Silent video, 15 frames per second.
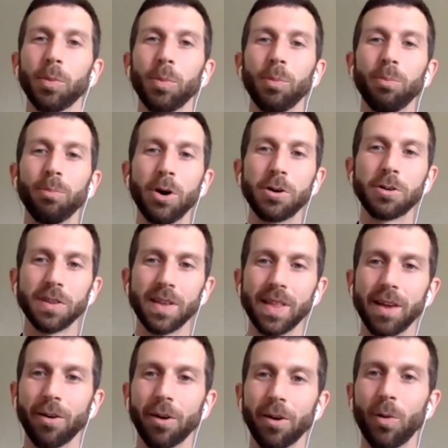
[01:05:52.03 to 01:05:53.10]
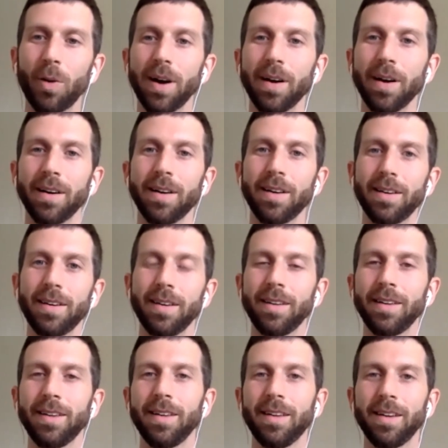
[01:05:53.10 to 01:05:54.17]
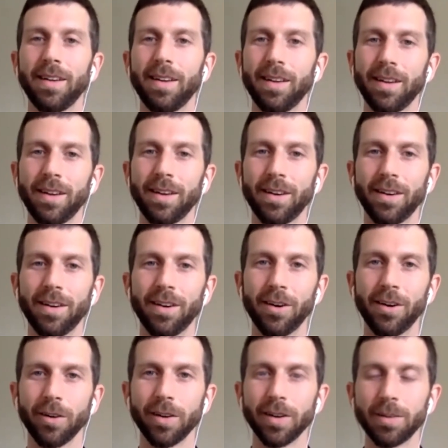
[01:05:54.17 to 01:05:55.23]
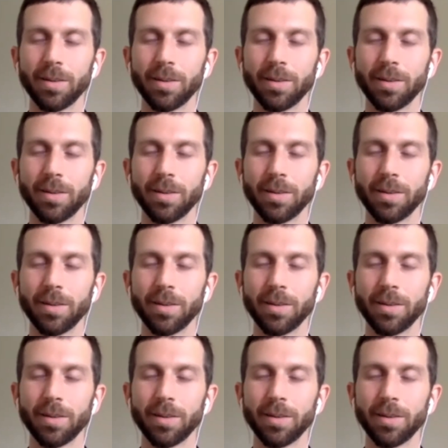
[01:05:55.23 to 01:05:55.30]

Mostly they require heart.